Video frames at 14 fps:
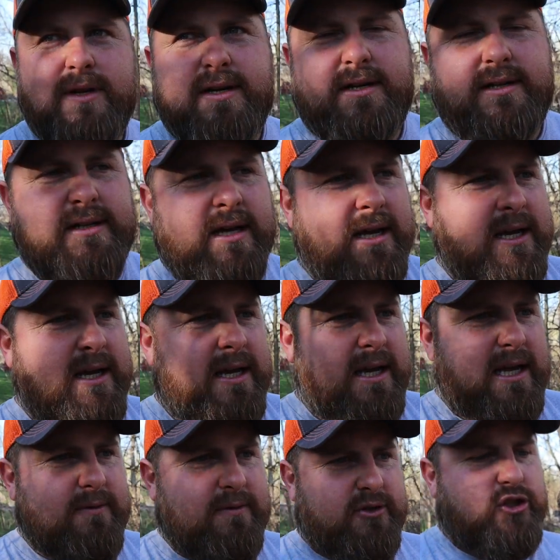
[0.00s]
because
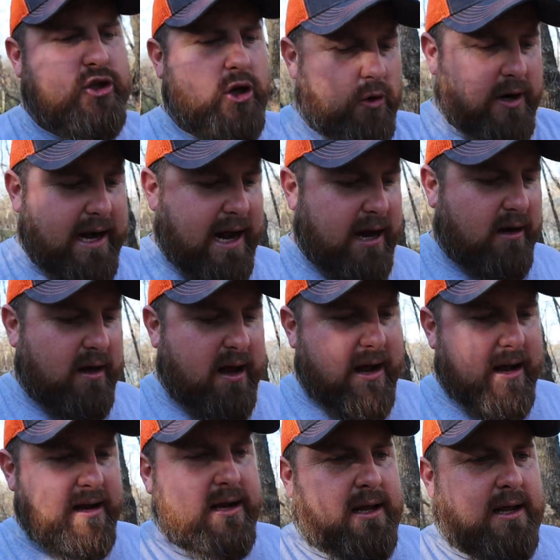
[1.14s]
it was choking out a
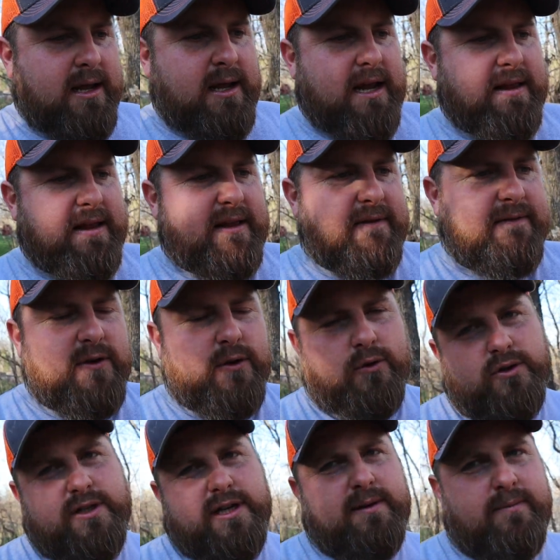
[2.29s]
lot and then the fuel
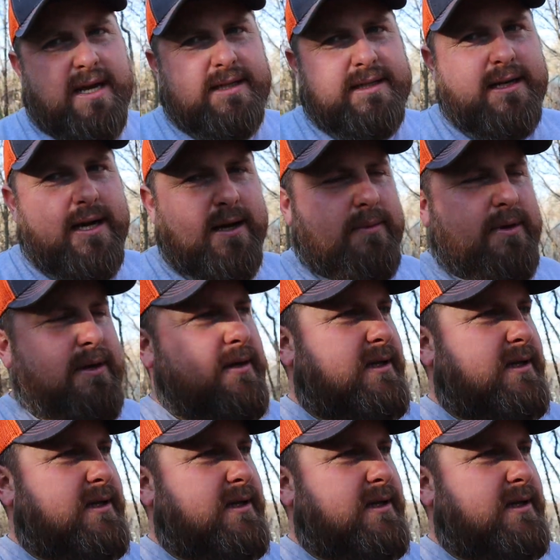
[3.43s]
was getting messed up.